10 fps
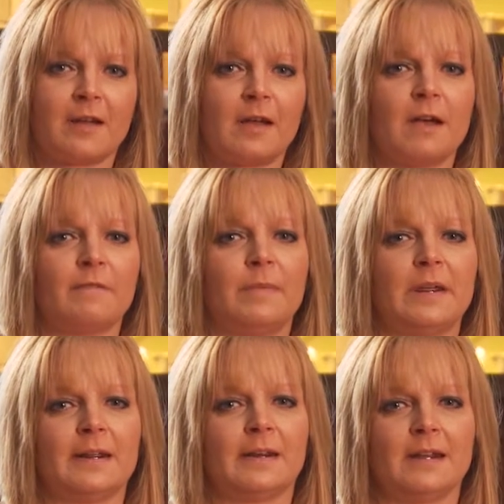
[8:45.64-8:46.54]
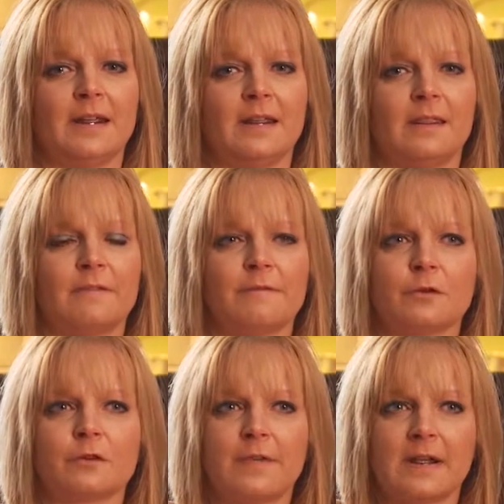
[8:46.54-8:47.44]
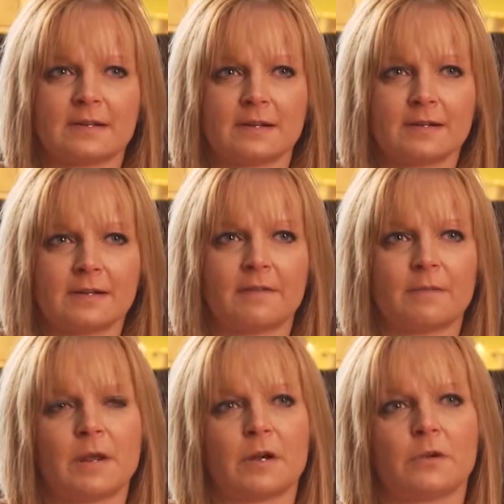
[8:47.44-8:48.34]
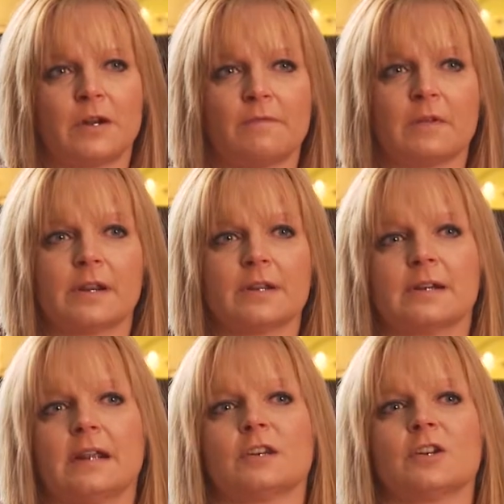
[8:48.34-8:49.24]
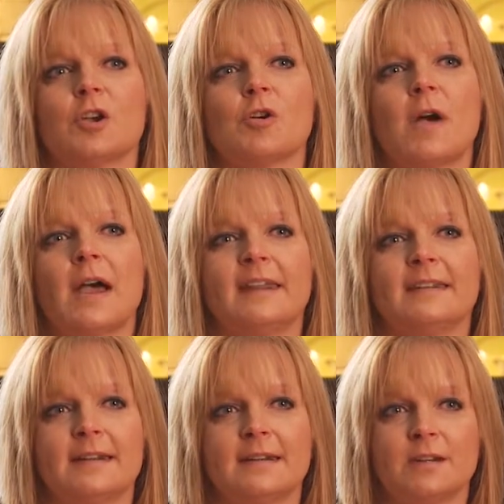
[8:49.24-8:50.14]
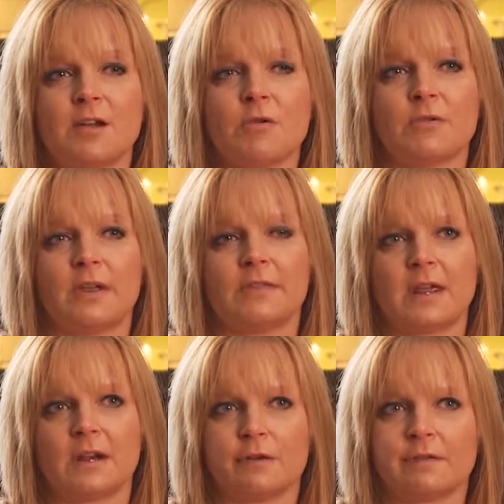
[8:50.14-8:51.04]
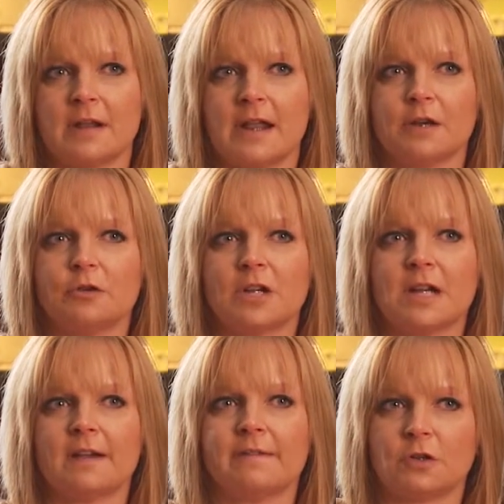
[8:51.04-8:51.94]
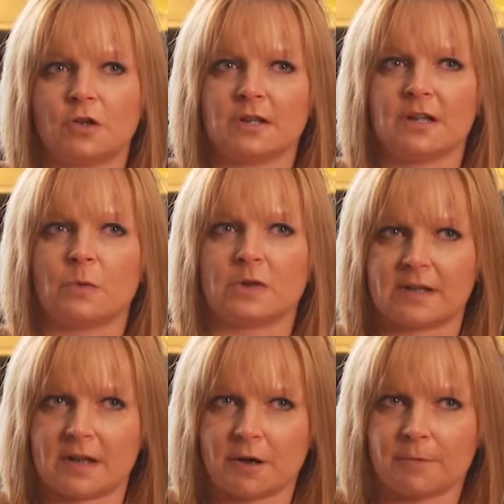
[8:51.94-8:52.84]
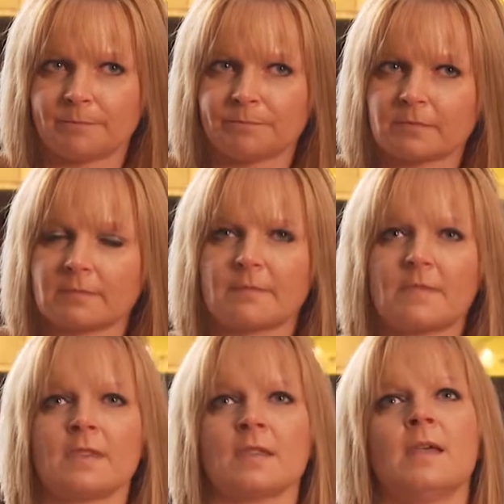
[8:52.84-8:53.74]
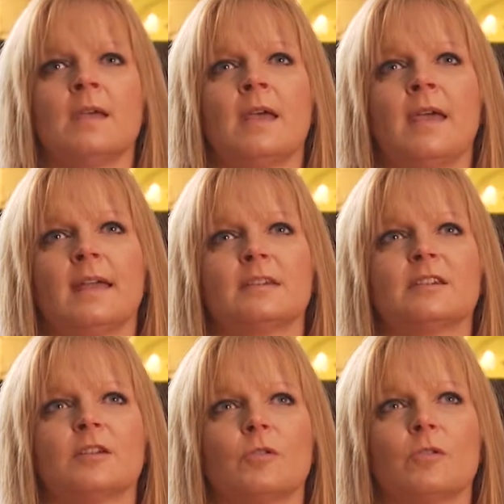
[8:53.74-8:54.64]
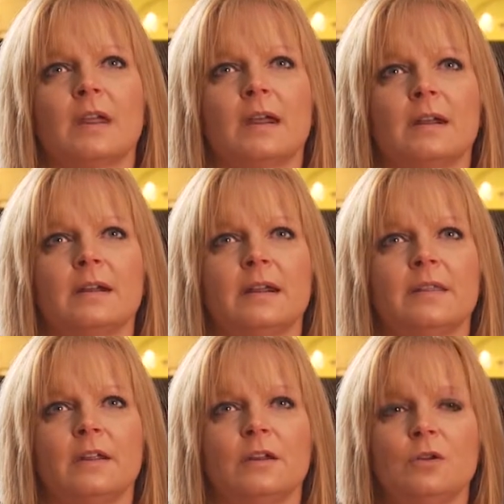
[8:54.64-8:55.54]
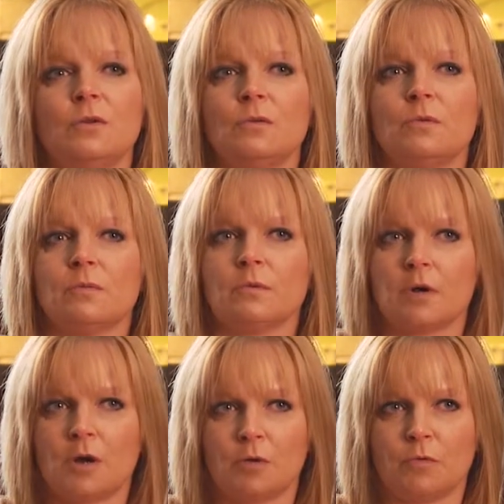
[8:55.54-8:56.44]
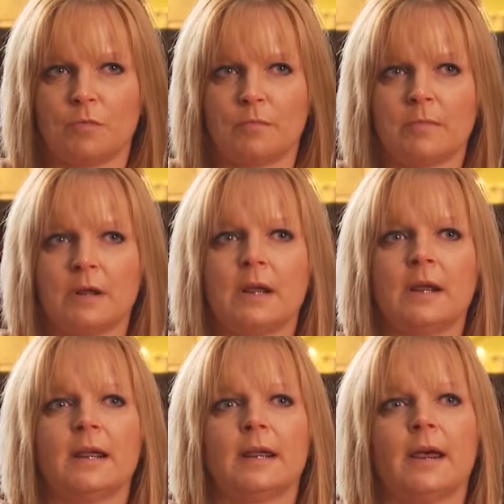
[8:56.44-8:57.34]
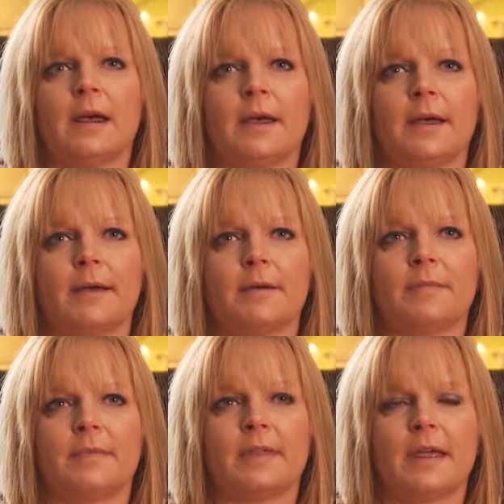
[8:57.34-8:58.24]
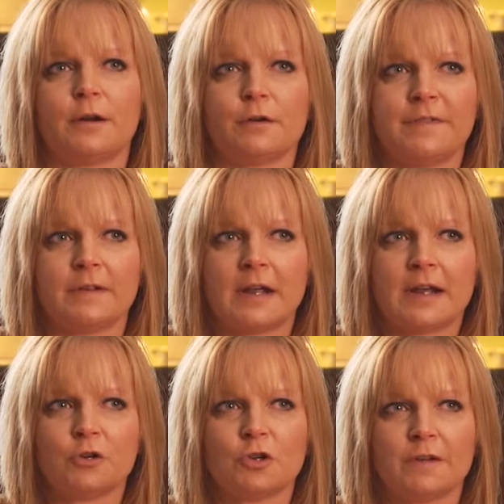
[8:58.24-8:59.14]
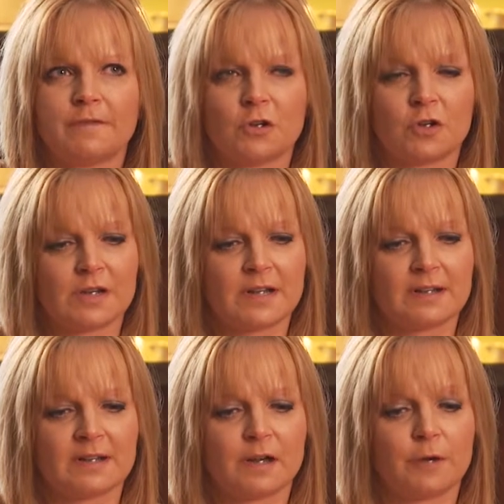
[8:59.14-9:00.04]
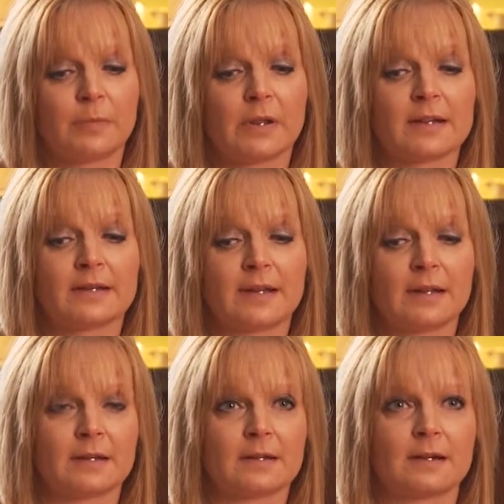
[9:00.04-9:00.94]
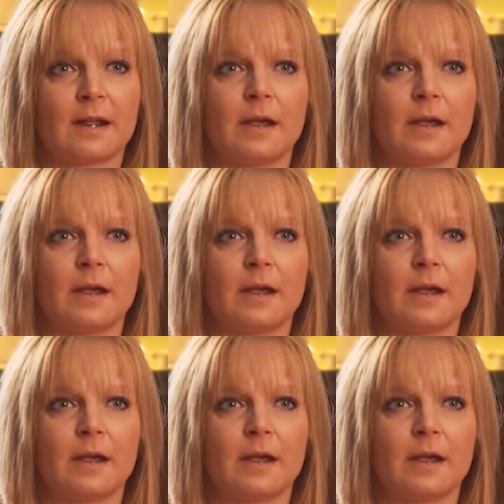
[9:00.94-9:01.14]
of being in the first phases of the Mediterranean villas, and so I did know that the energy efficiency was there. And so then in the new home, the energy efficiency is there, plus it's